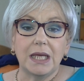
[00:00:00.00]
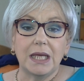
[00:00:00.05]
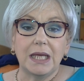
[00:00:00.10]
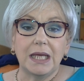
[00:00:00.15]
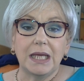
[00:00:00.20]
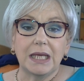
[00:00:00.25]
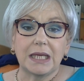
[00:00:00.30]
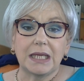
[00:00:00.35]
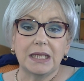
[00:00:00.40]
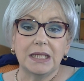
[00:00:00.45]

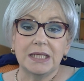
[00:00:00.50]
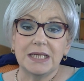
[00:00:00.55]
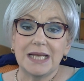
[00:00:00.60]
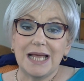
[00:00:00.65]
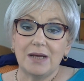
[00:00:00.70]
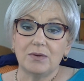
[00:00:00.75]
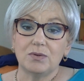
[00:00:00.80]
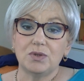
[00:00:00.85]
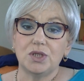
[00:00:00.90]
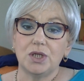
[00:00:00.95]
It can
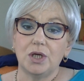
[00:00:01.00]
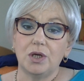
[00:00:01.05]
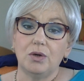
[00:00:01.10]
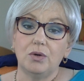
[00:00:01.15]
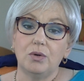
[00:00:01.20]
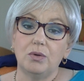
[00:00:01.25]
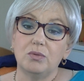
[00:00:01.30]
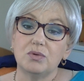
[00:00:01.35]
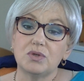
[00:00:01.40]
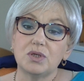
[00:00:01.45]
now
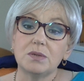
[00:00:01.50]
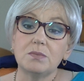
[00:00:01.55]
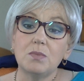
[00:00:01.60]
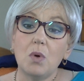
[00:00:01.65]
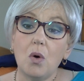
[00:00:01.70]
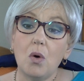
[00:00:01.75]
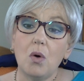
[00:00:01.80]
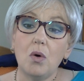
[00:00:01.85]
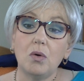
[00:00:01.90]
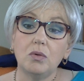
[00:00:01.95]
show
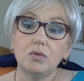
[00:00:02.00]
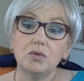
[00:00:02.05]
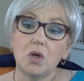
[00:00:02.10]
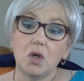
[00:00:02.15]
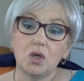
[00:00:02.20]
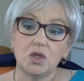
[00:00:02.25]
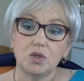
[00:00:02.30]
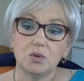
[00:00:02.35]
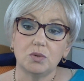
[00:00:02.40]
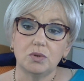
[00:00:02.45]
small
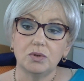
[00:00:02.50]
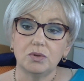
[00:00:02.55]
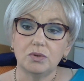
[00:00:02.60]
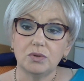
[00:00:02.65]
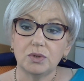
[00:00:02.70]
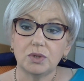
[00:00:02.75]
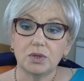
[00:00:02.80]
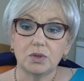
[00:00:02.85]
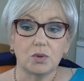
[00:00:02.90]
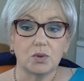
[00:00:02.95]

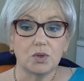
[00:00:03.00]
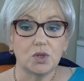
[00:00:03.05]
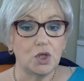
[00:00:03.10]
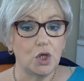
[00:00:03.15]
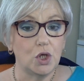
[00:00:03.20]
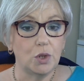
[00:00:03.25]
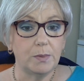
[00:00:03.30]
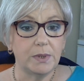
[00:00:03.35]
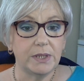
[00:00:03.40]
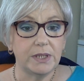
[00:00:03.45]
nodules or
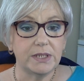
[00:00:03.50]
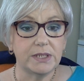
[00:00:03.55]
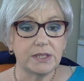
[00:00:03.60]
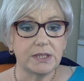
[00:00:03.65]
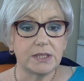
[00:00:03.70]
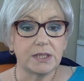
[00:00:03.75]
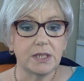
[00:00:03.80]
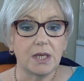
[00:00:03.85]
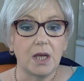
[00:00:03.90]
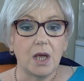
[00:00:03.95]

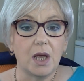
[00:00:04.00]
tumours